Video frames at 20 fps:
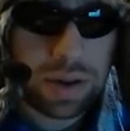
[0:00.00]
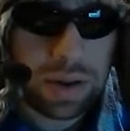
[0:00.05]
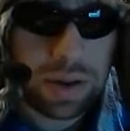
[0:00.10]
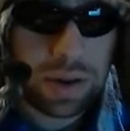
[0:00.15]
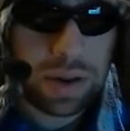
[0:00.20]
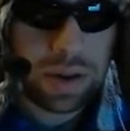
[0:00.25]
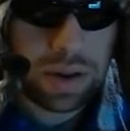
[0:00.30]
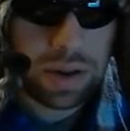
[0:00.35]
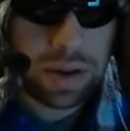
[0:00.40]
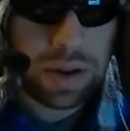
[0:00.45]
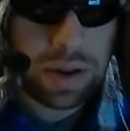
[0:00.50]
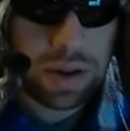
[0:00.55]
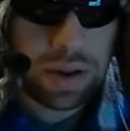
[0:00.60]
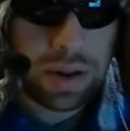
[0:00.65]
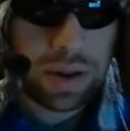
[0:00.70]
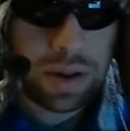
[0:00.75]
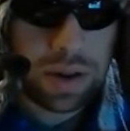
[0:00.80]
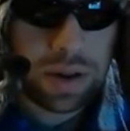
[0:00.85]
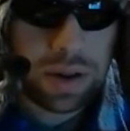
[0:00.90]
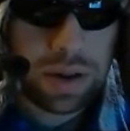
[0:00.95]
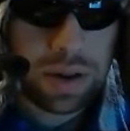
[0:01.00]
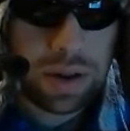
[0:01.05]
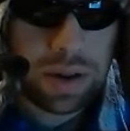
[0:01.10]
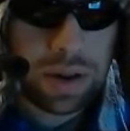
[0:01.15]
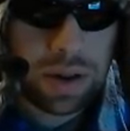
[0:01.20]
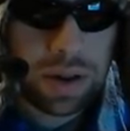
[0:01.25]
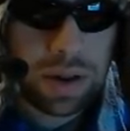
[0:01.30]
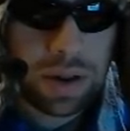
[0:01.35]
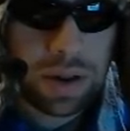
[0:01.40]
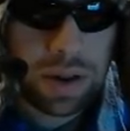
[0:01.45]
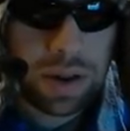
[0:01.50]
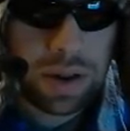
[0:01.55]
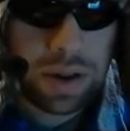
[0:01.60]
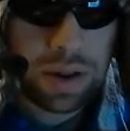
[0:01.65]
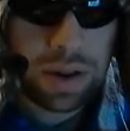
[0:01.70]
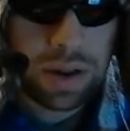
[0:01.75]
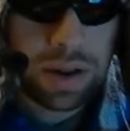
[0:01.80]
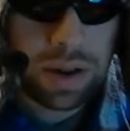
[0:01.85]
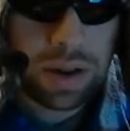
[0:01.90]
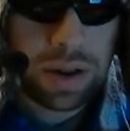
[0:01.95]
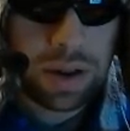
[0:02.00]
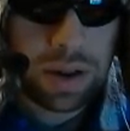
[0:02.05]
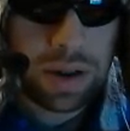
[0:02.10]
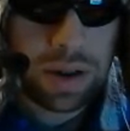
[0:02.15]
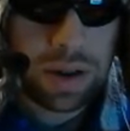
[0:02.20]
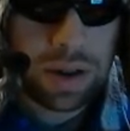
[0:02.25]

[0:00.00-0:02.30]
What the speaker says: Nobody speaks.